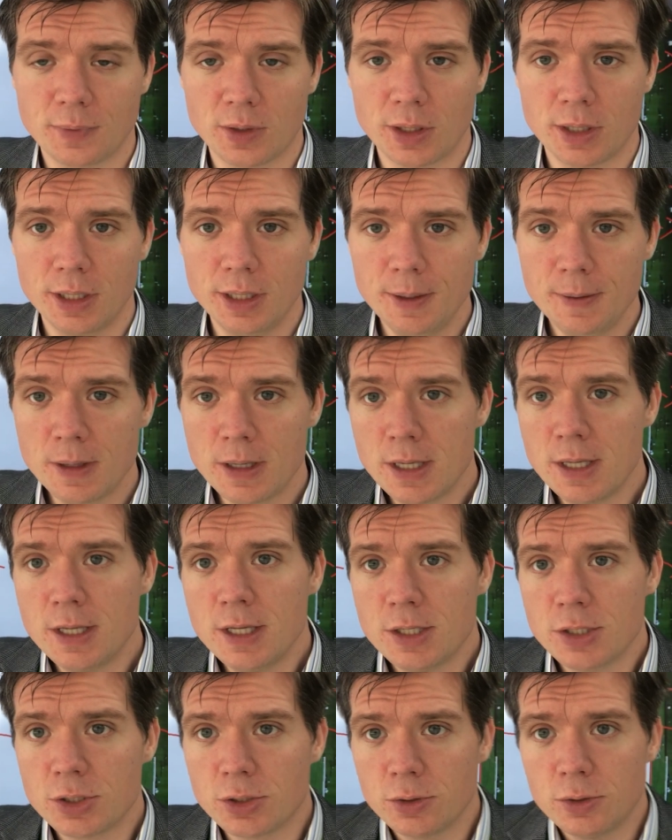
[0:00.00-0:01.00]
Okay,
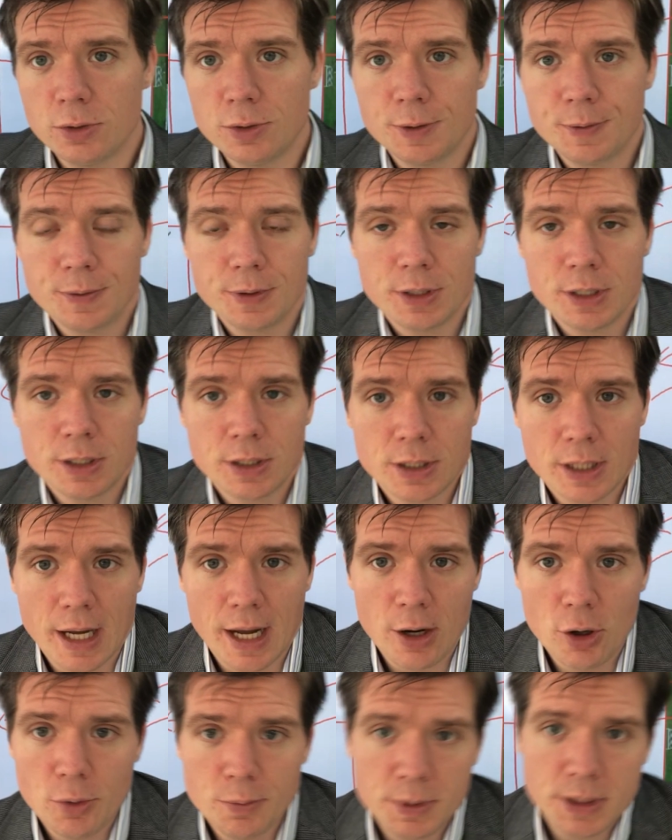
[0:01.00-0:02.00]
so
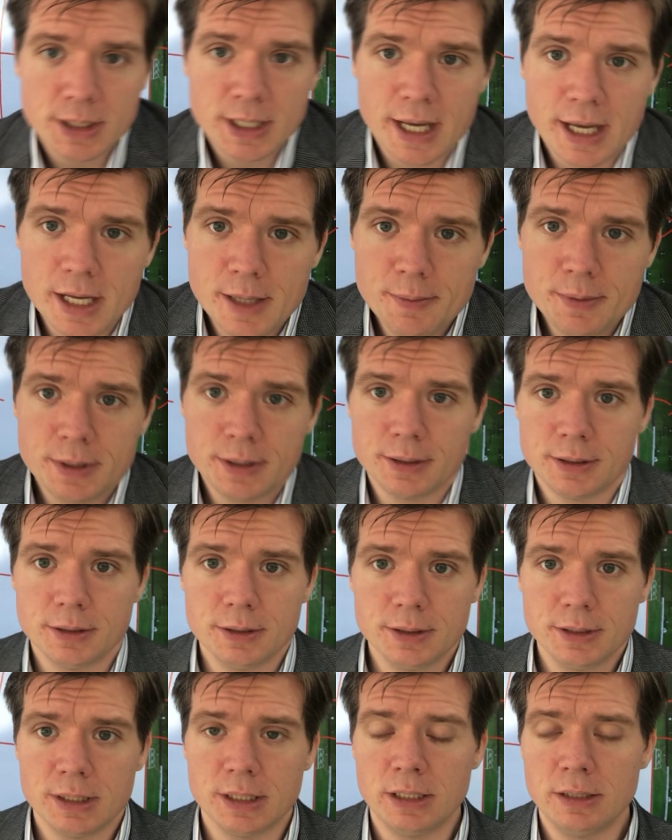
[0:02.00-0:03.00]
I hope this helps.
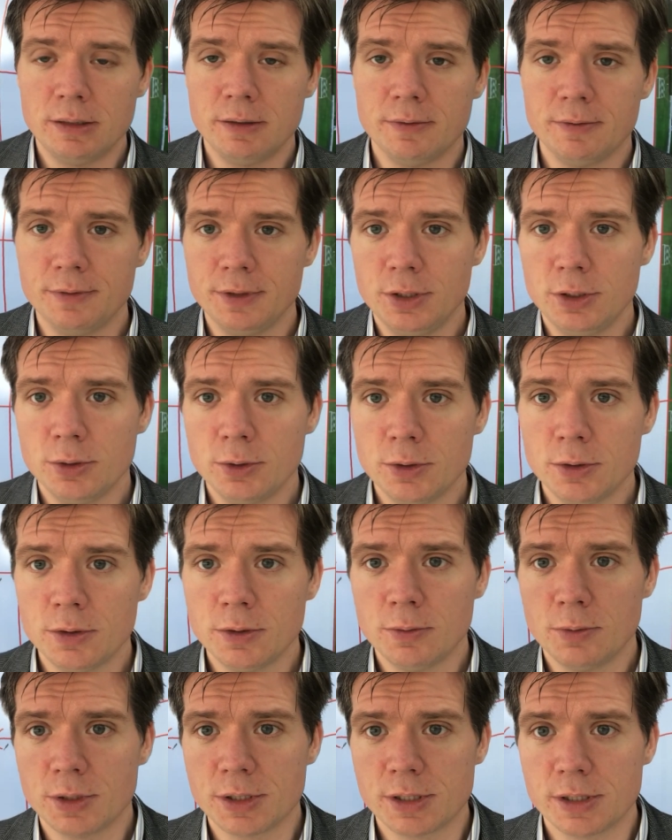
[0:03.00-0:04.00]
The video
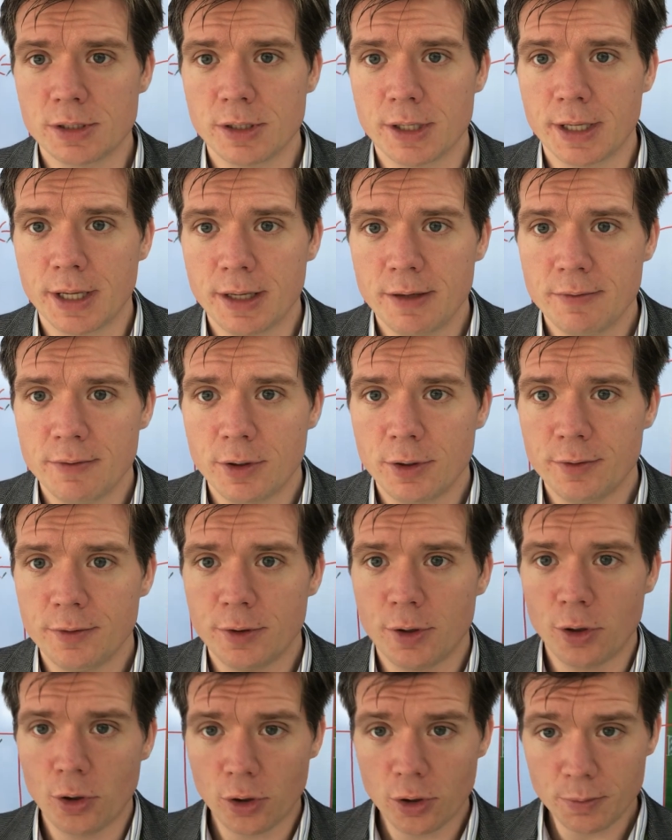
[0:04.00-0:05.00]
was again very,
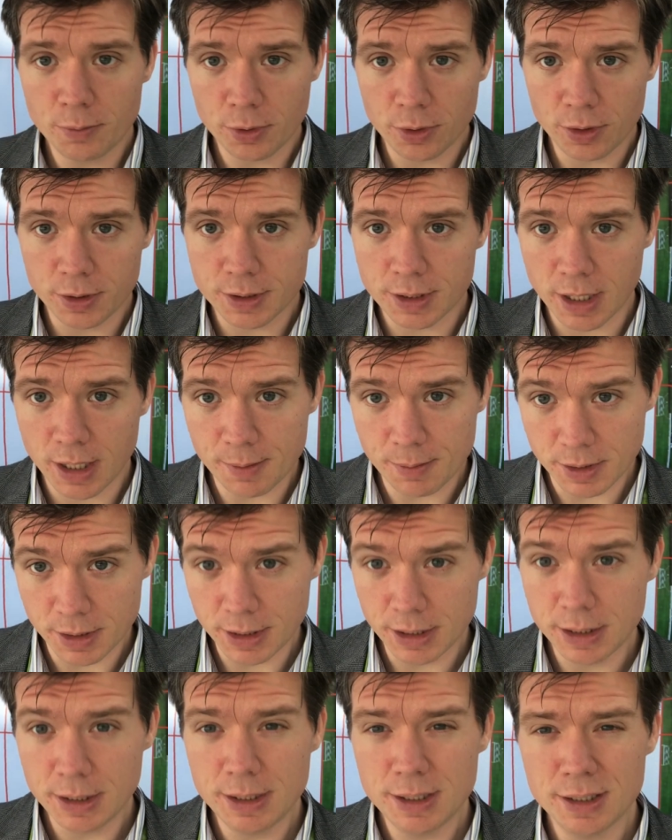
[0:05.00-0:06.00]
very long because I'm
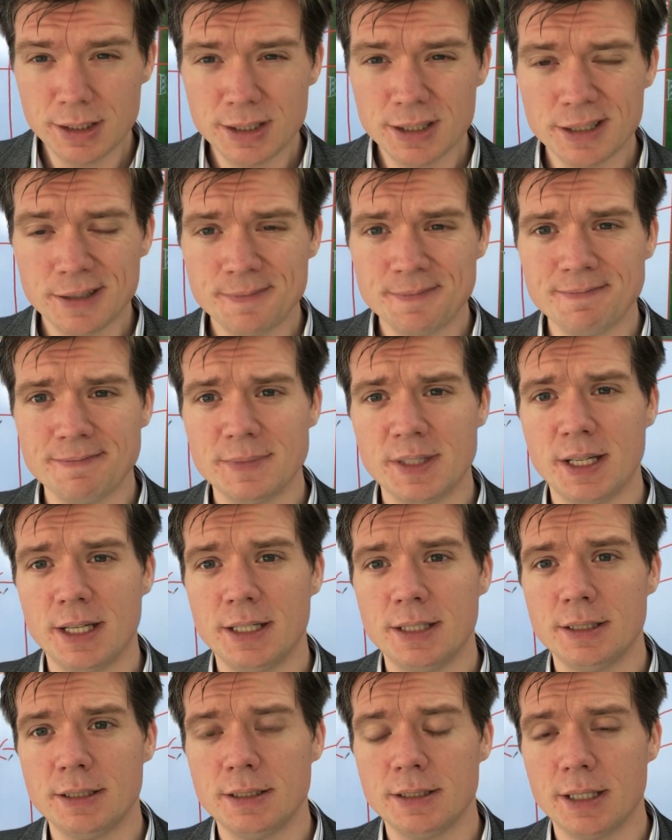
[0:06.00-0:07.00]
an idiot
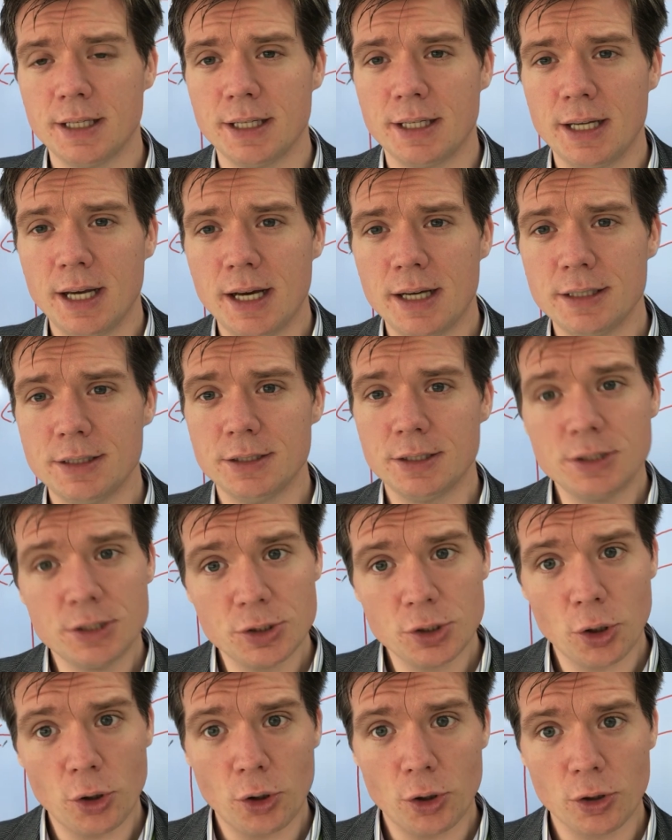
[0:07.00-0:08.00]
and I can't
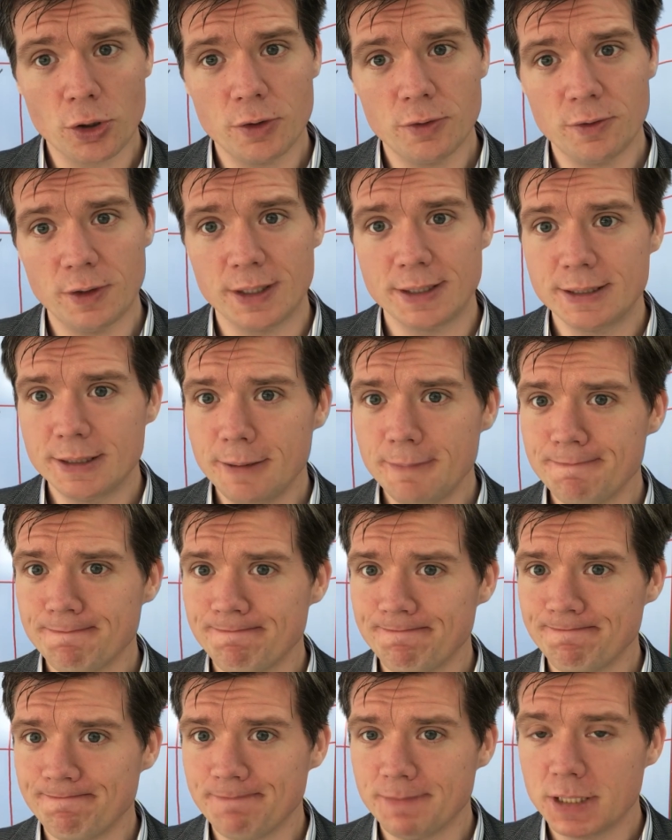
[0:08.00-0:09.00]
talk faster.
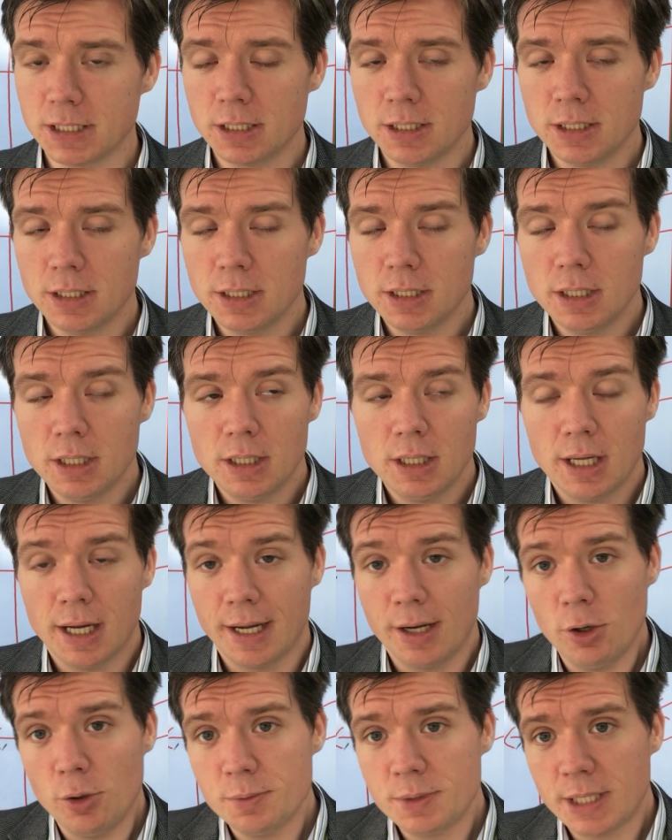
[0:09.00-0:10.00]

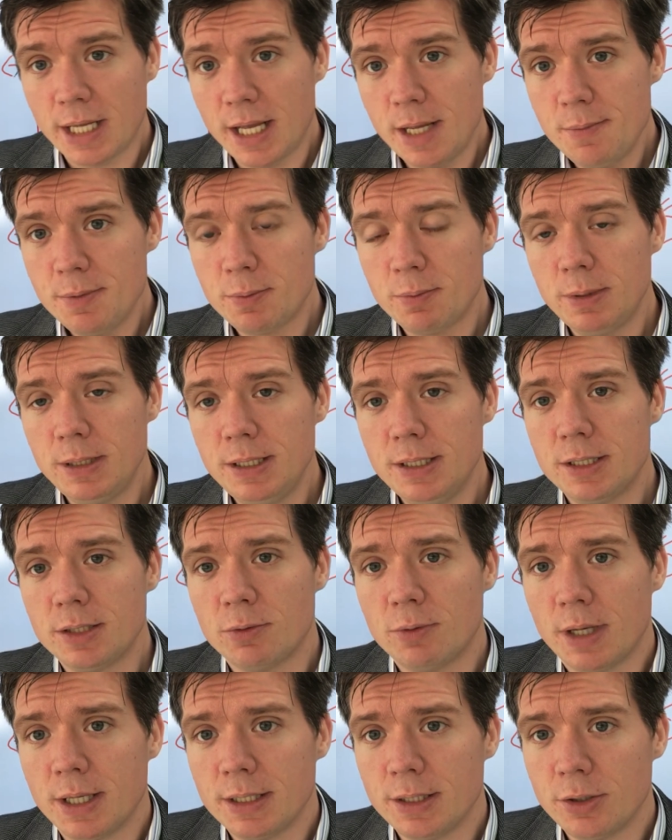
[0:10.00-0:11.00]
I hope it helps. Please
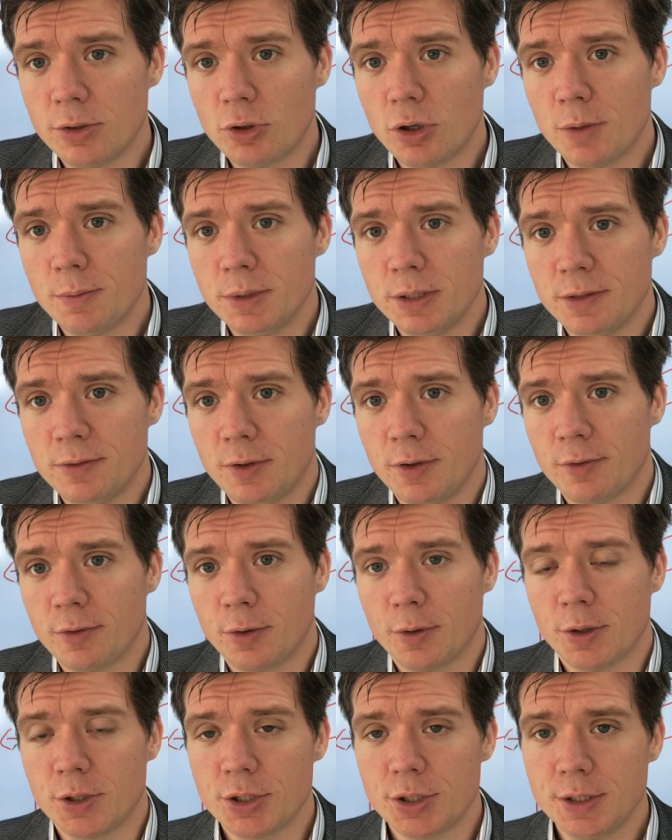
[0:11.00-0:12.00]
write in a comment if you have
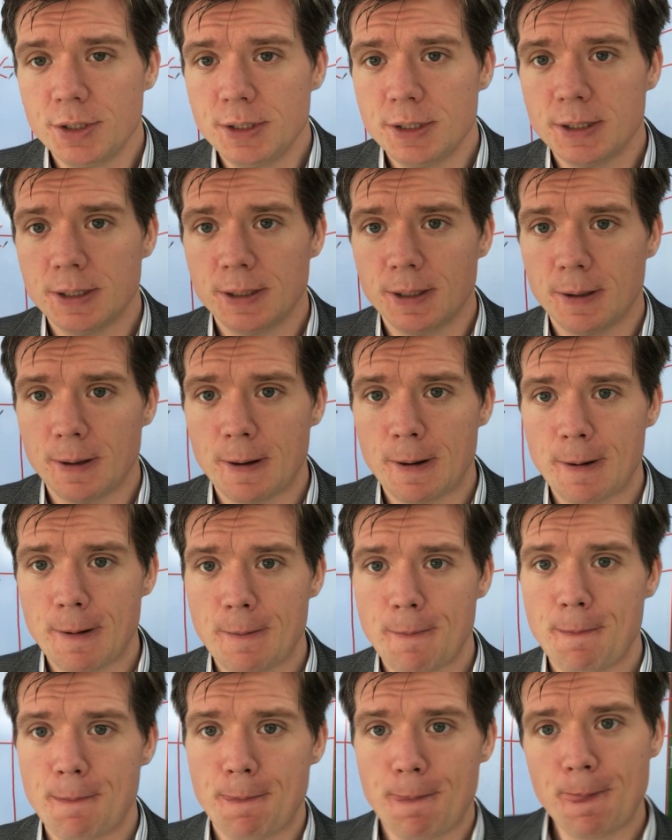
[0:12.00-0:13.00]
questions.
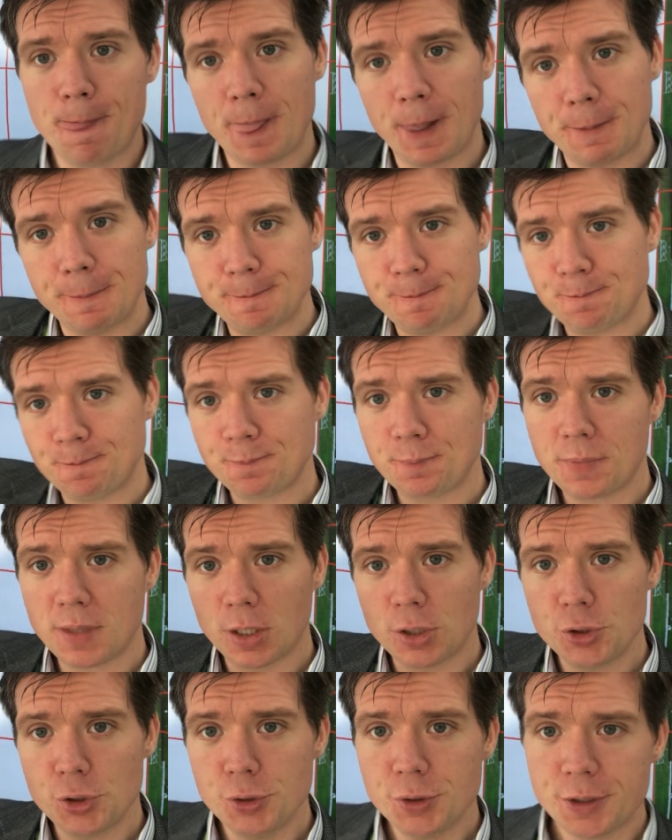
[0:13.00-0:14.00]

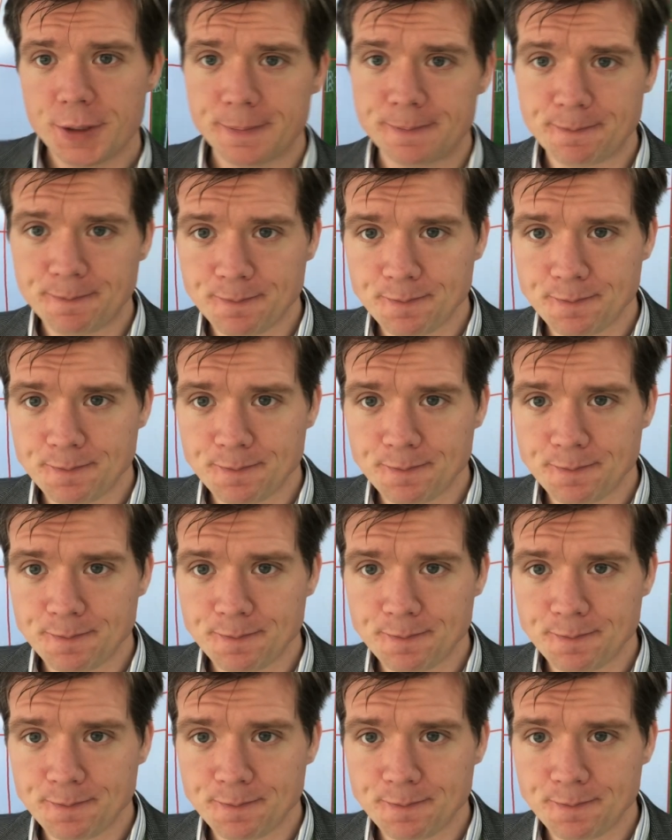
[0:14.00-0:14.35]
Tschüss.